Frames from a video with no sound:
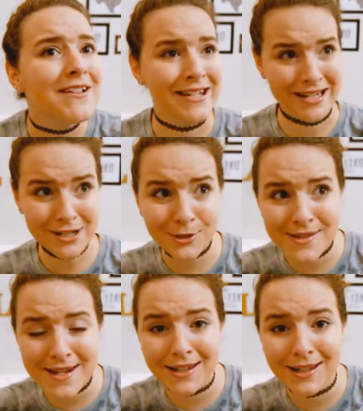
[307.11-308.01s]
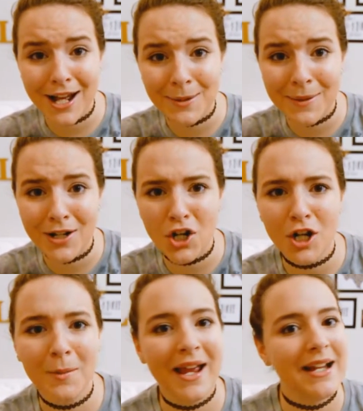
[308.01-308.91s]
needle sticking out of my
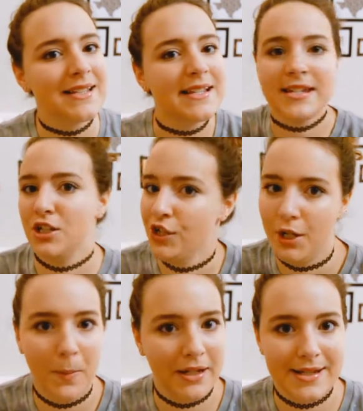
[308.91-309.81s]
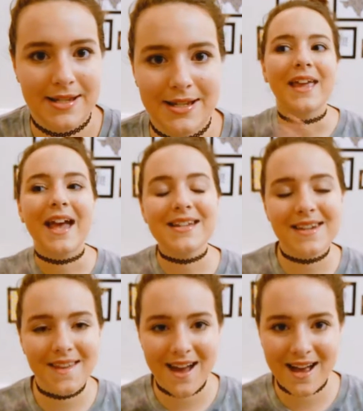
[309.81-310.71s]
arm and still no medicine. Get to
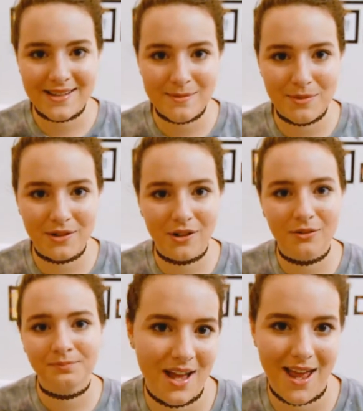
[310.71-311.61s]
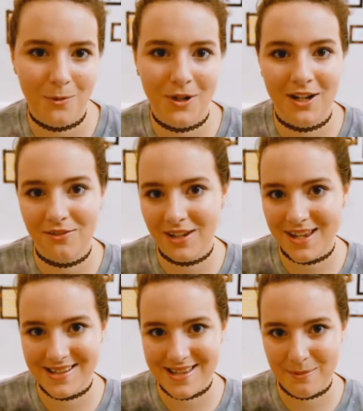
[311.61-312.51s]
the hospital, and when I
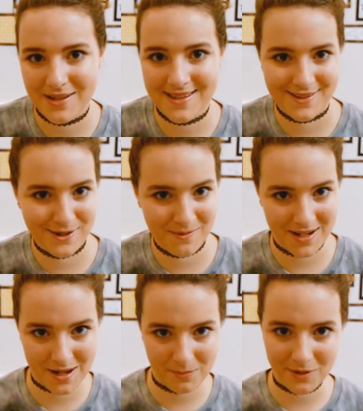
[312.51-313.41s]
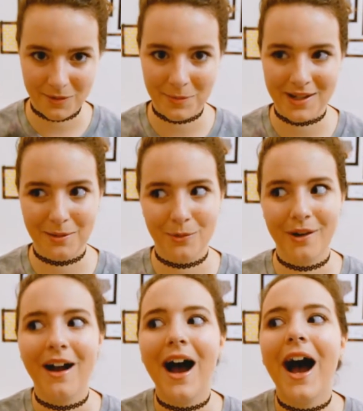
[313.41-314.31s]
realized that my sister might not be with me
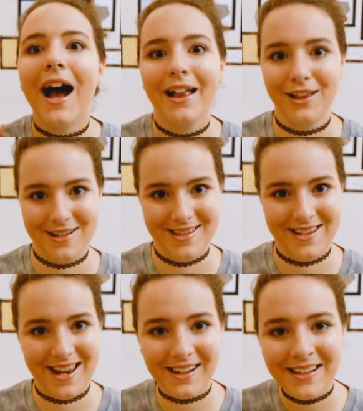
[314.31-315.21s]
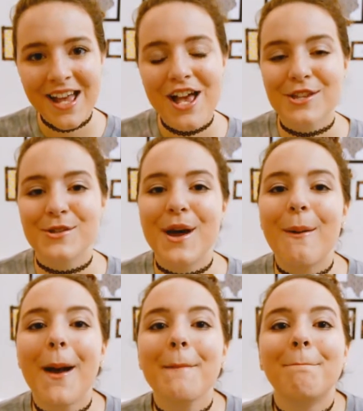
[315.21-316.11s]
anymore, I lost it. So now
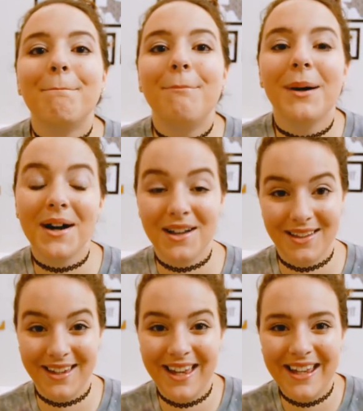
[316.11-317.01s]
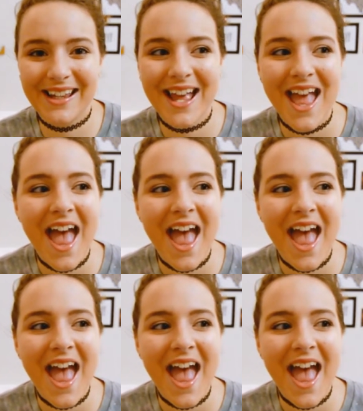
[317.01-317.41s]
I'm bawling,